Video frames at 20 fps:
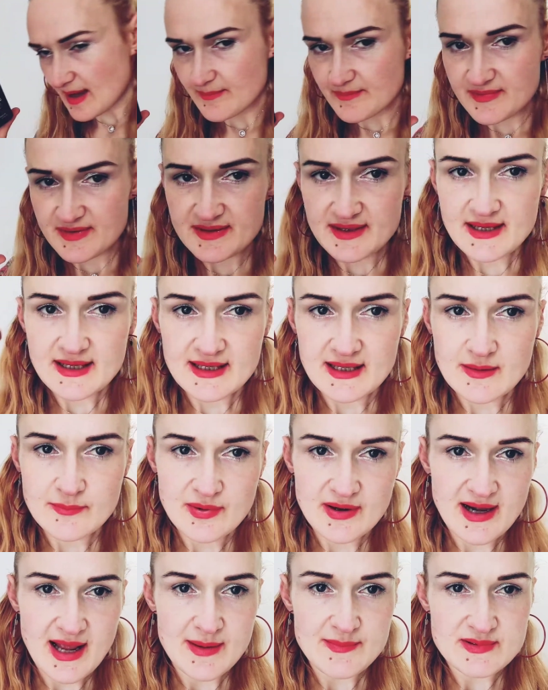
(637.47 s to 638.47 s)
thinking
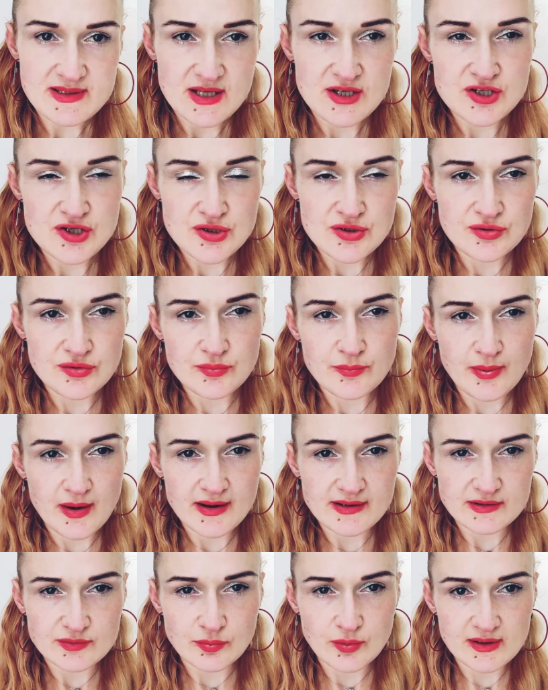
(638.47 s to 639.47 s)
perhaps I should do
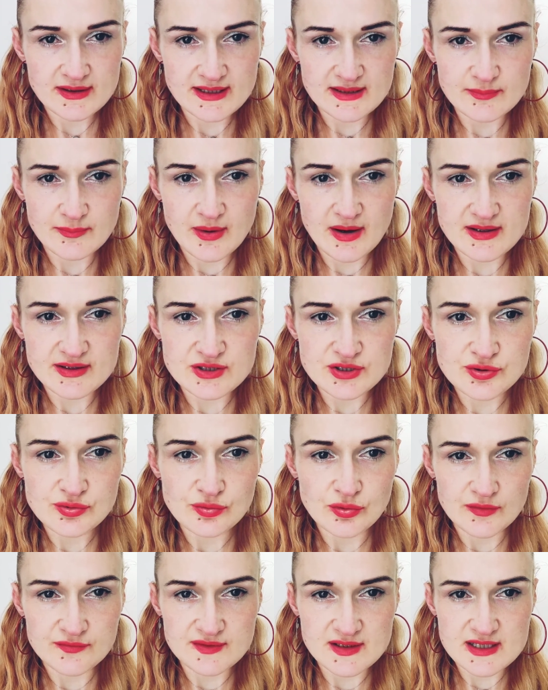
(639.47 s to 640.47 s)
part 1 and part
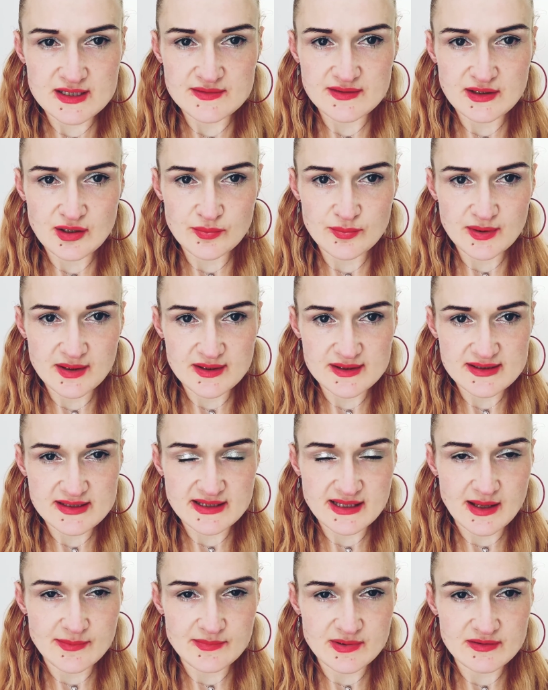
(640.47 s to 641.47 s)
2 of this video because
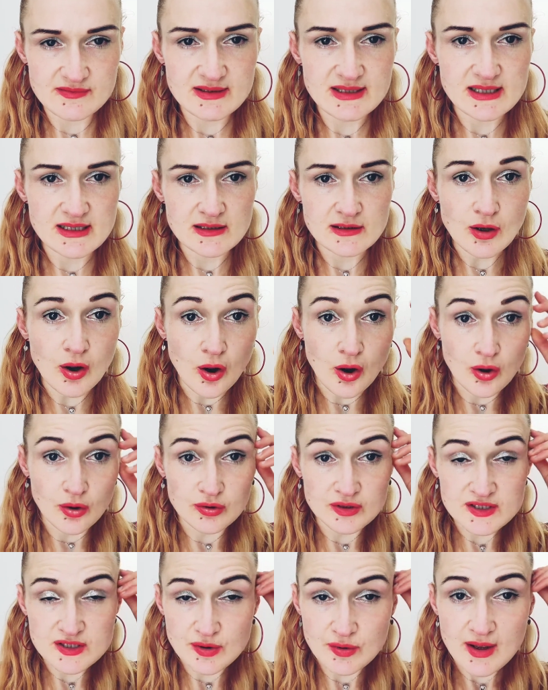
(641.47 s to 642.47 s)
it can be really
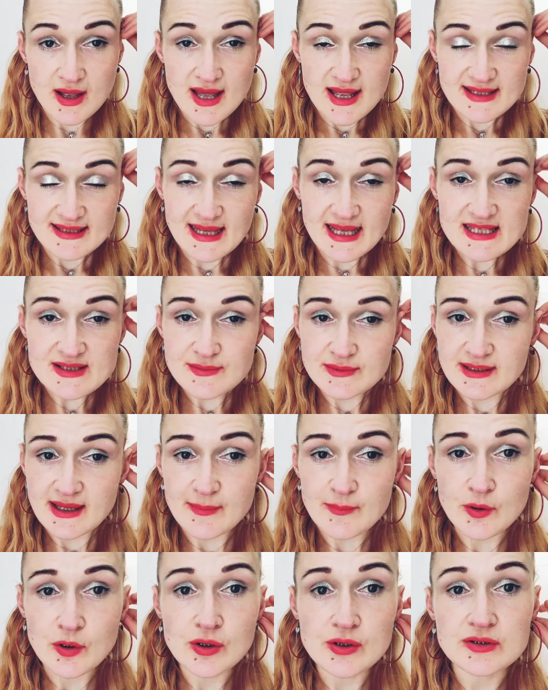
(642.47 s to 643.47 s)
long. So that's what
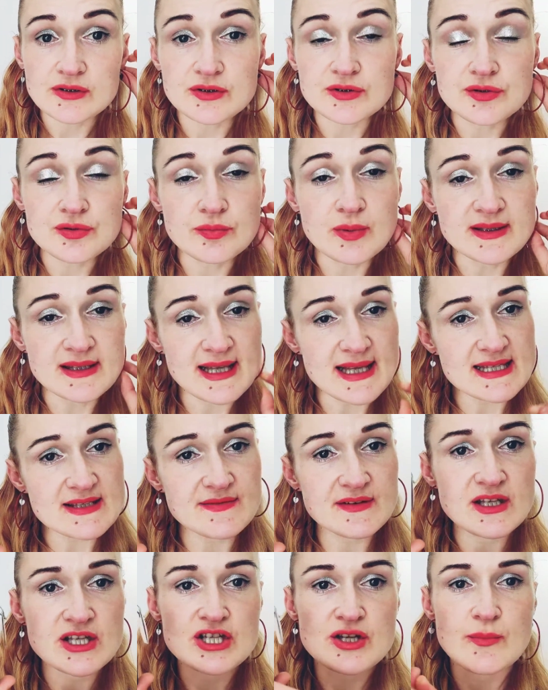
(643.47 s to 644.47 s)
I'm going to do. But let's
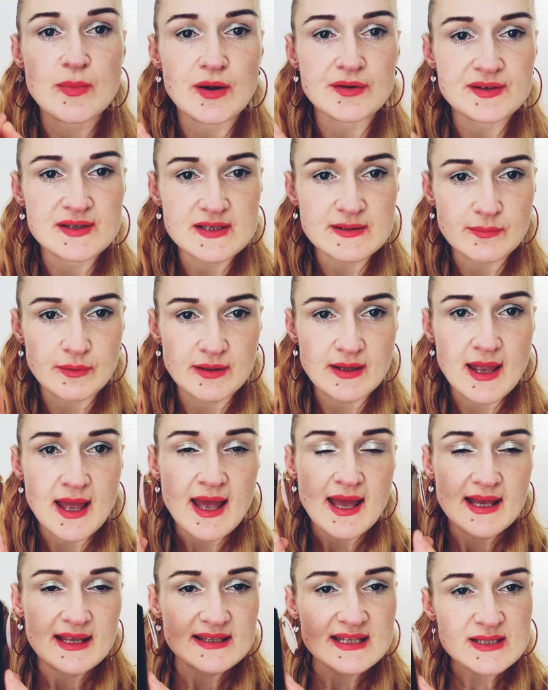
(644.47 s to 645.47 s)
finish about this one.
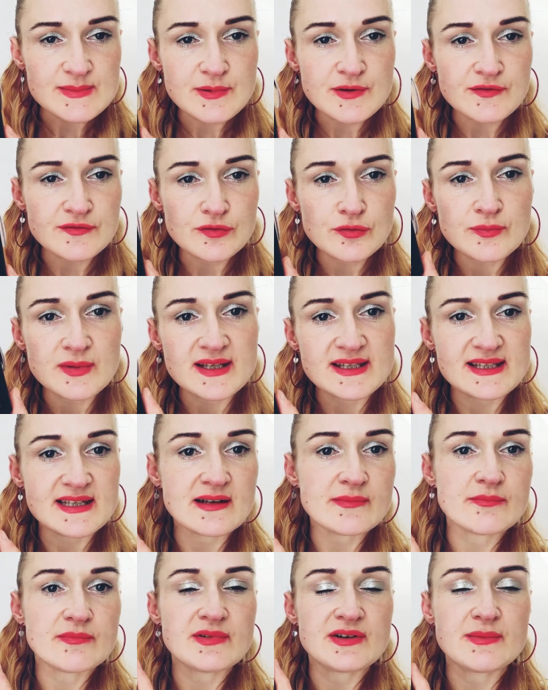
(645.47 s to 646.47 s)
This perfume, it
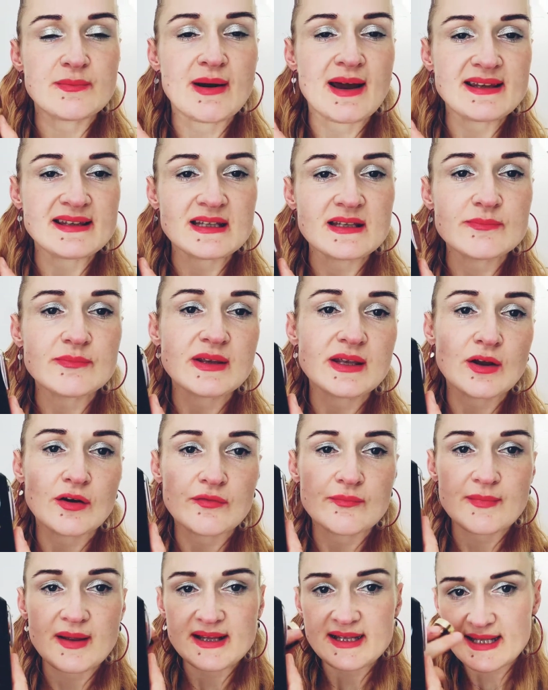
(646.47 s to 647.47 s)
reminded me
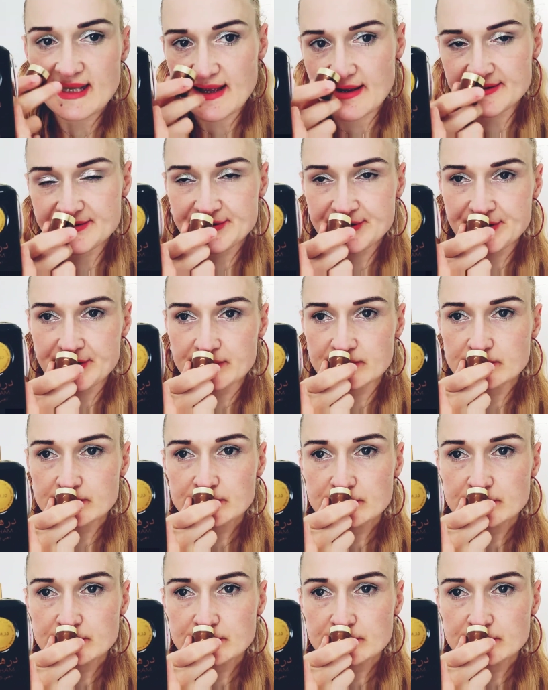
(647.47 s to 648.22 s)
of many other